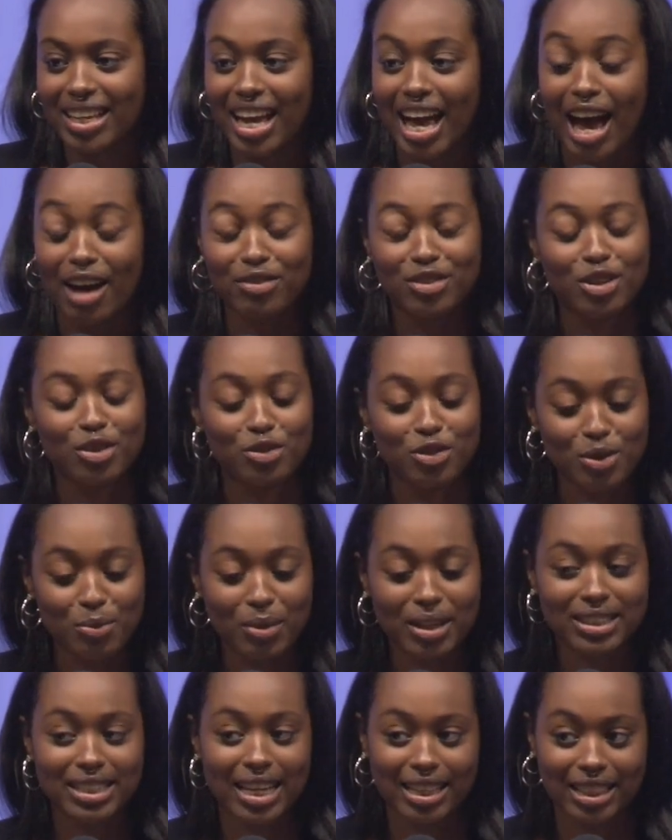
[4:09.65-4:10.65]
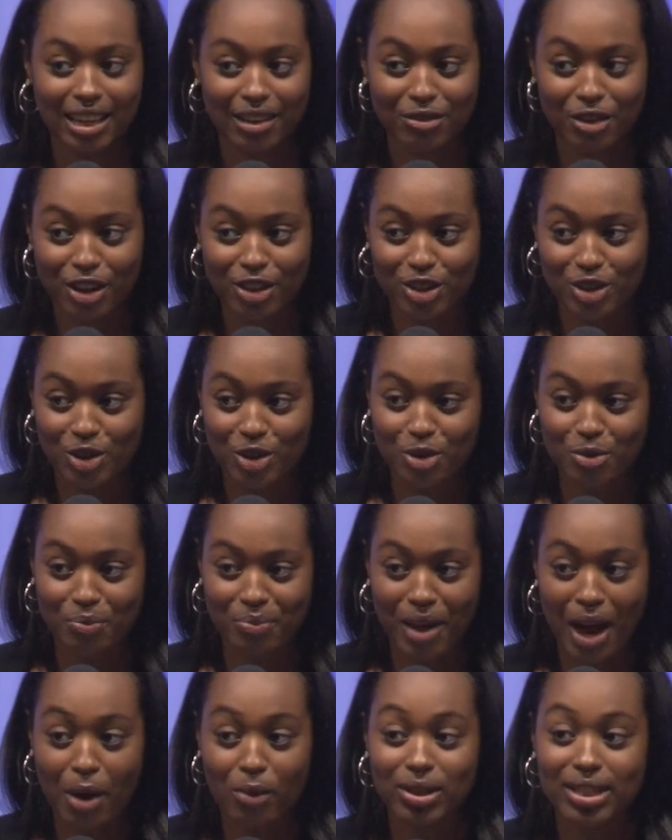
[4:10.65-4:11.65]
After a few months at that foster
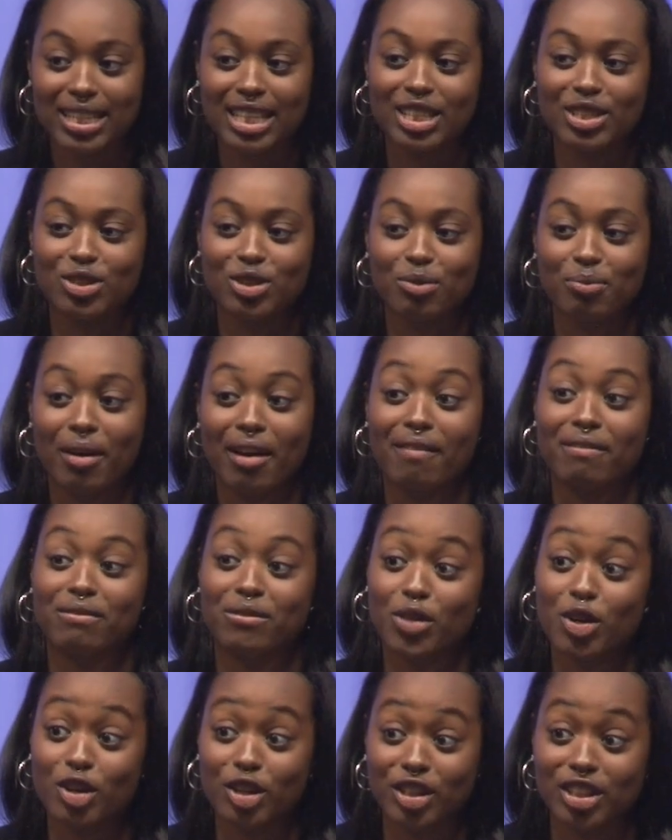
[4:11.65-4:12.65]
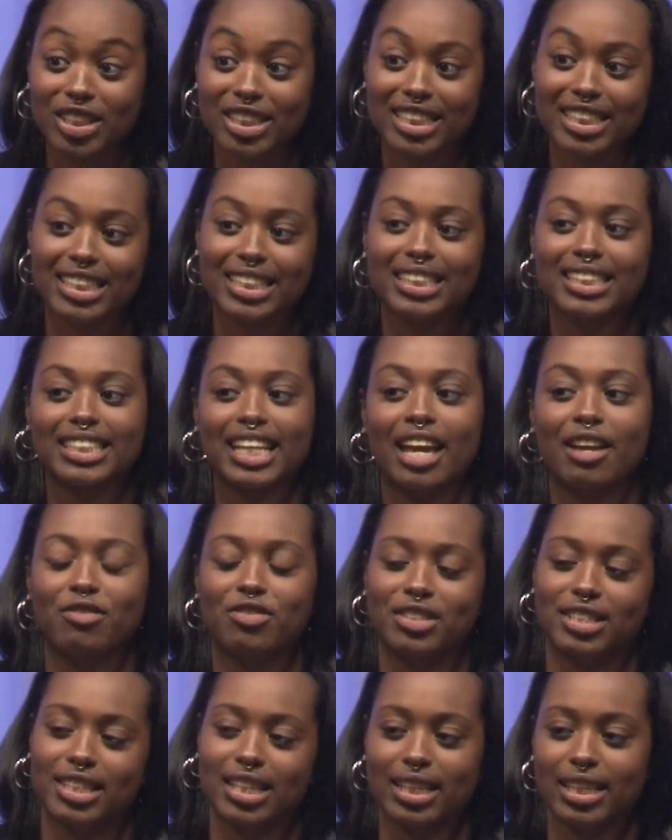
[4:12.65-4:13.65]
home, I was sent to my first psych
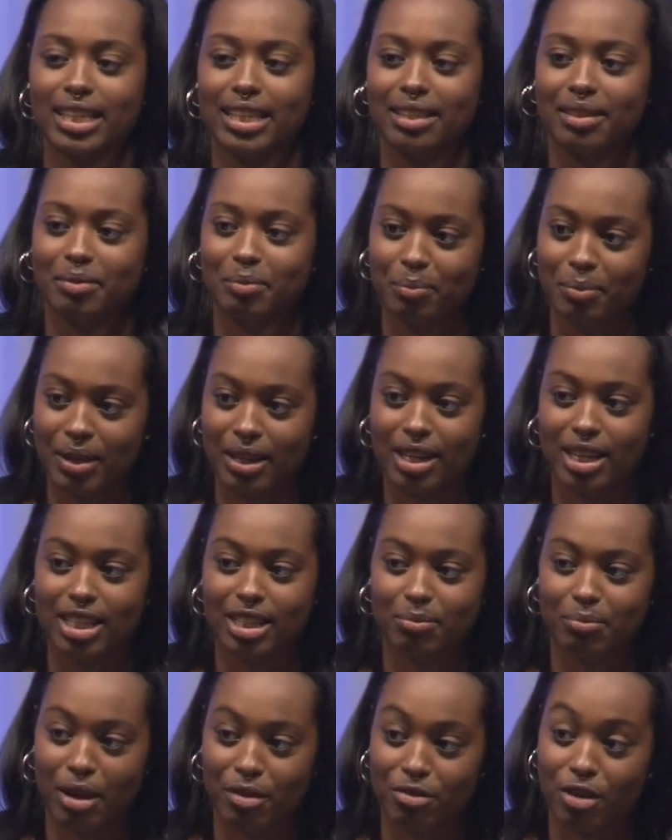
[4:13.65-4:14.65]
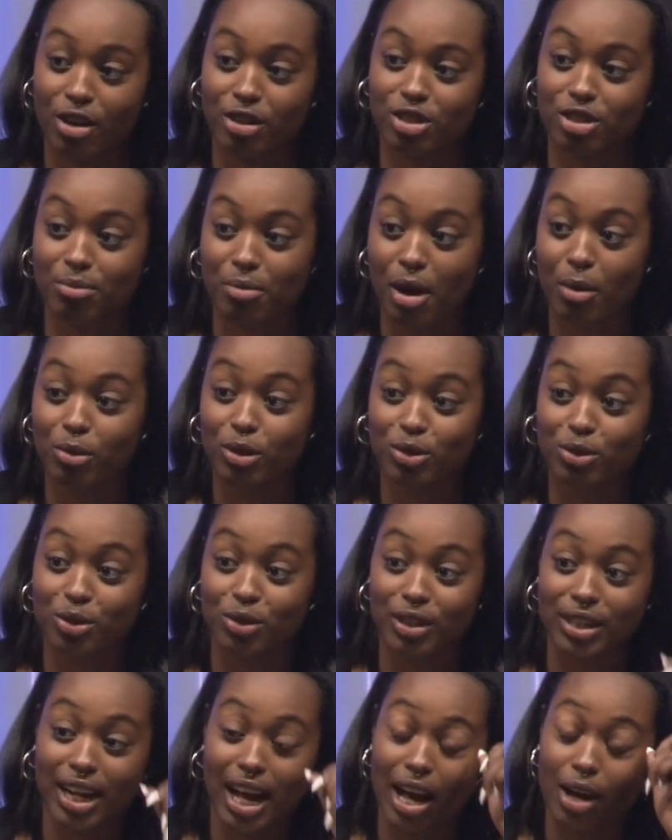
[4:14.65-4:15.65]
facility because my foster mom was
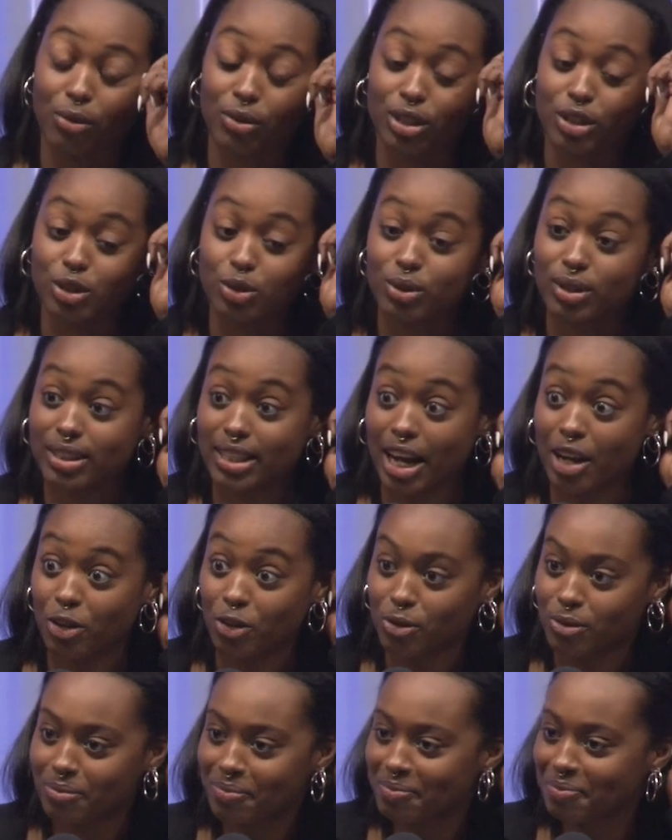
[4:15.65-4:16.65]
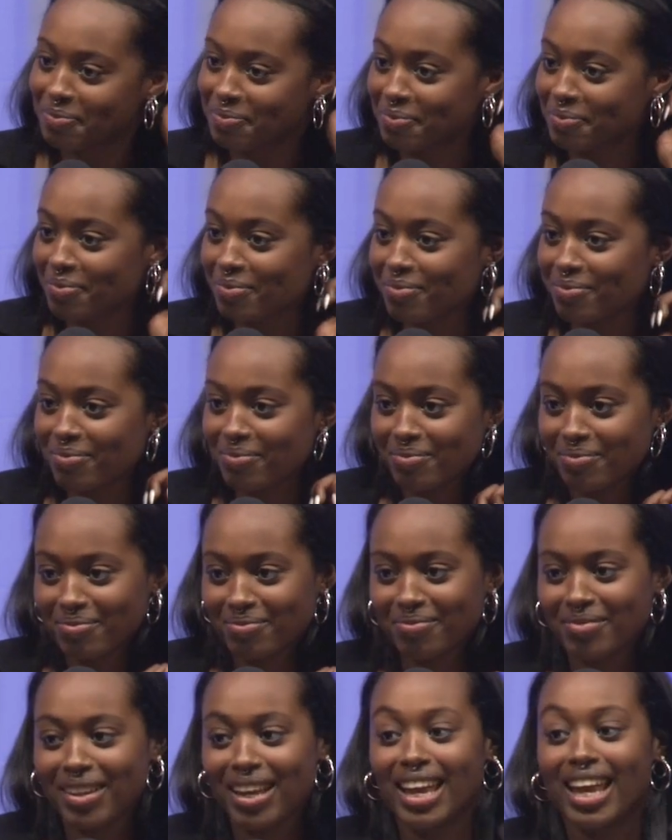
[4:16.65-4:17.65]
worried I was suicidal.
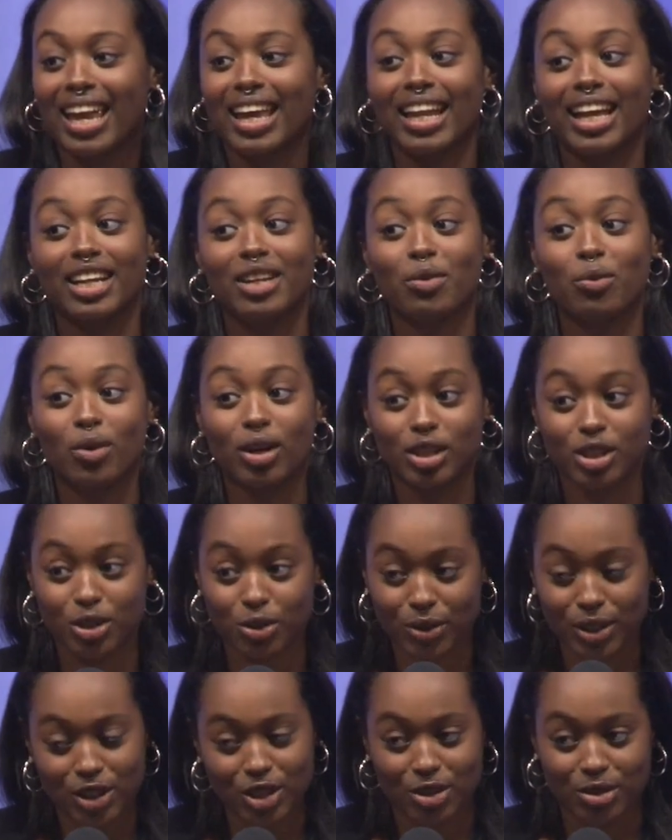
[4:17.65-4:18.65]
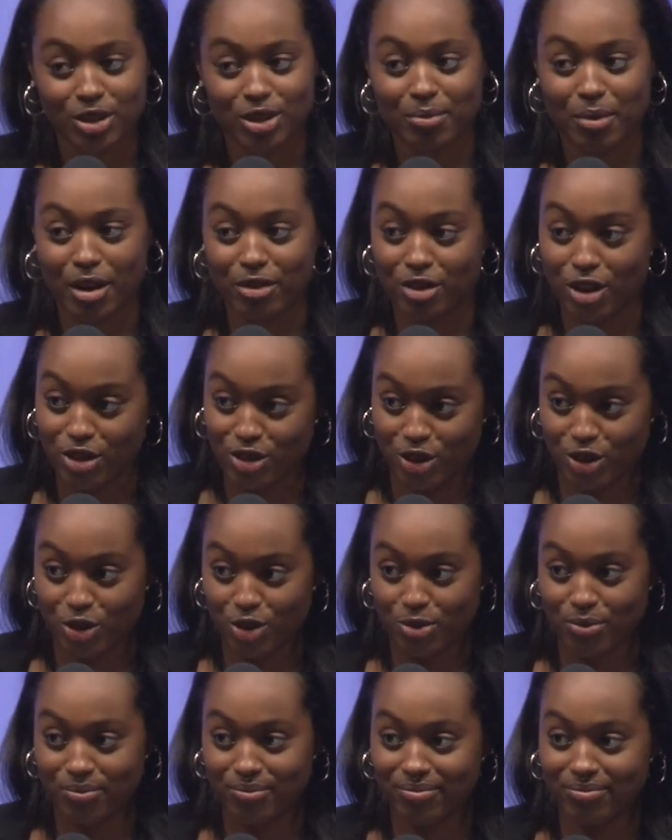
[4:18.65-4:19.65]
And I didn't want to return to my foster
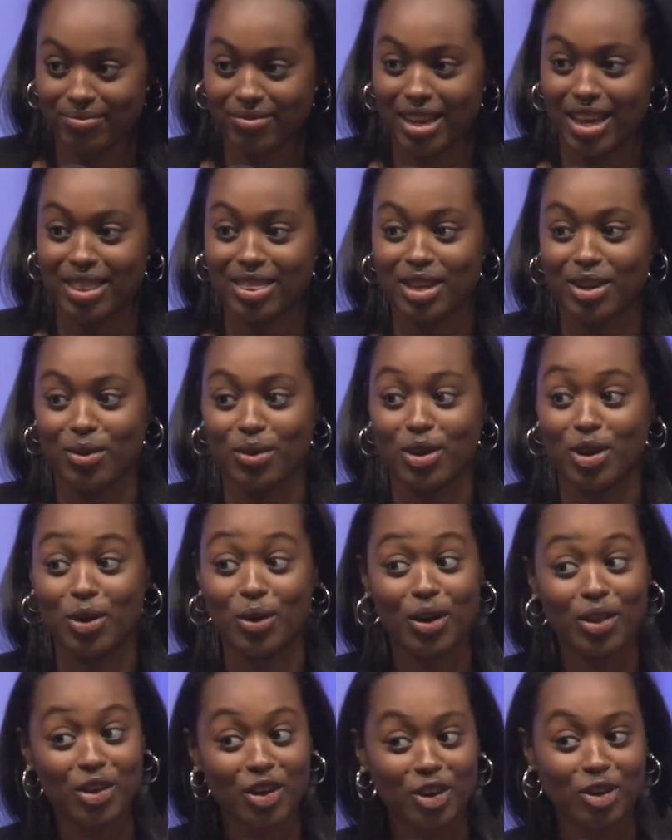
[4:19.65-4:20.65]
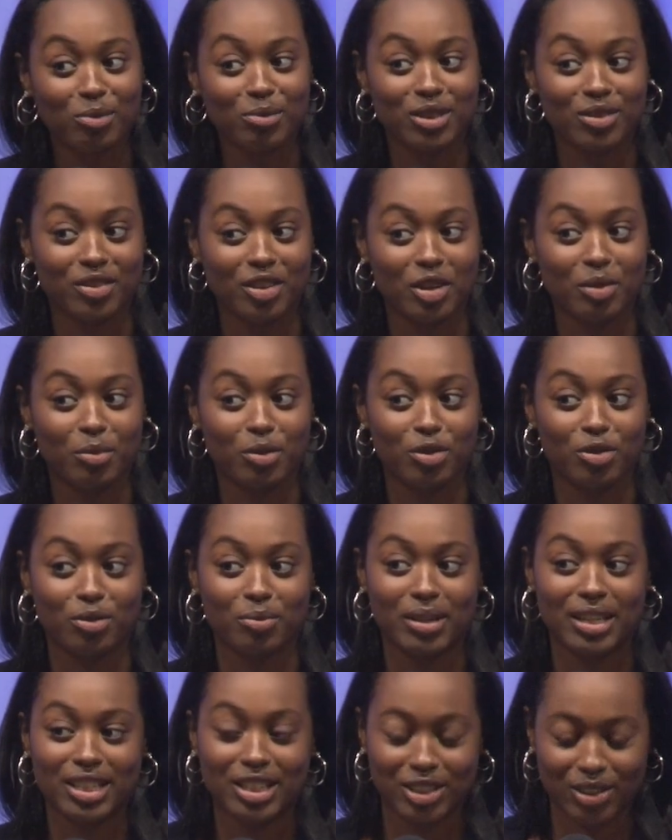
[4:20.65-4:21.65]
home, and there were no other homes available for
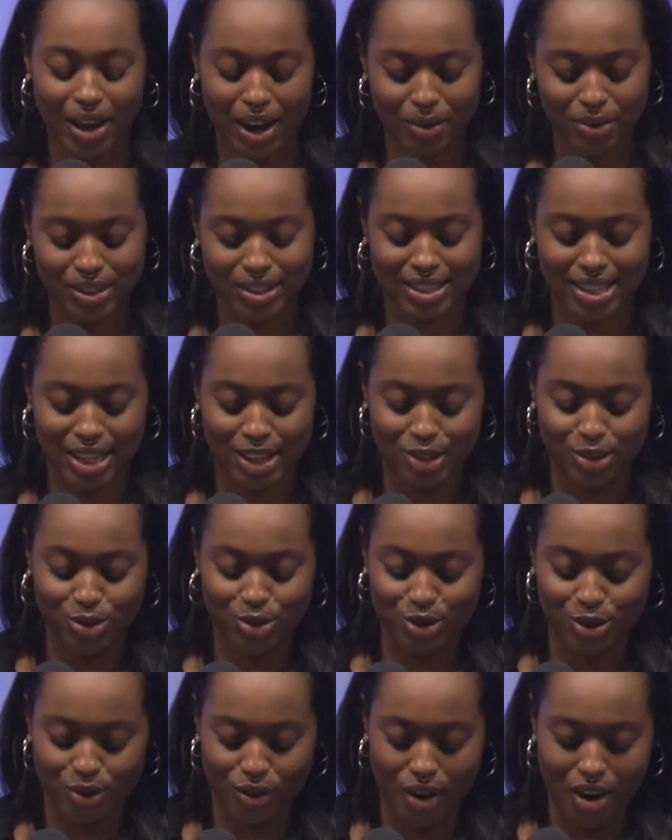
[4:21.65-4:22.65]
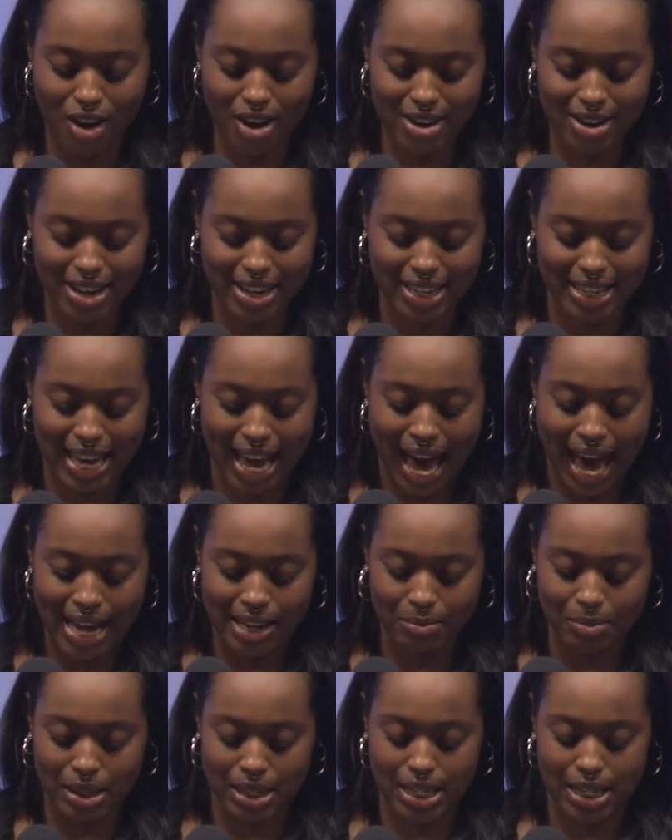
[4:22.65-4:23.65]
me, so I was sent to Girard
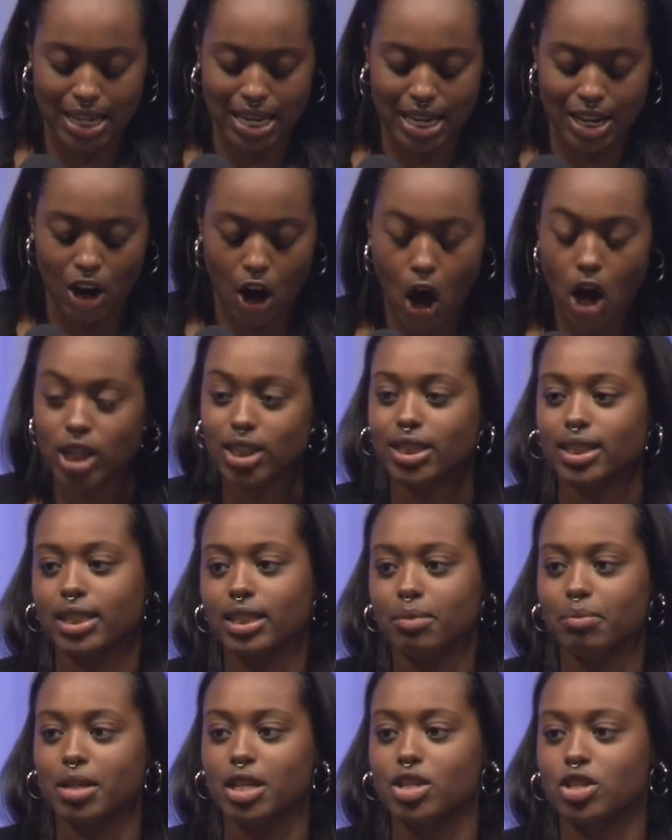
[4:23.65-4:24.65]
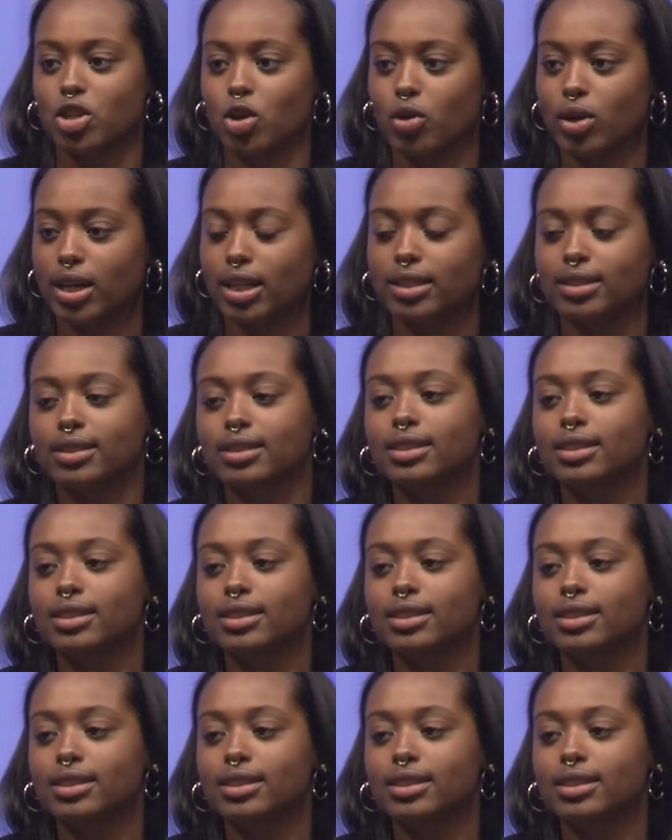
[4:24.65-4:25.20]
Academy in Austin, Minnesota.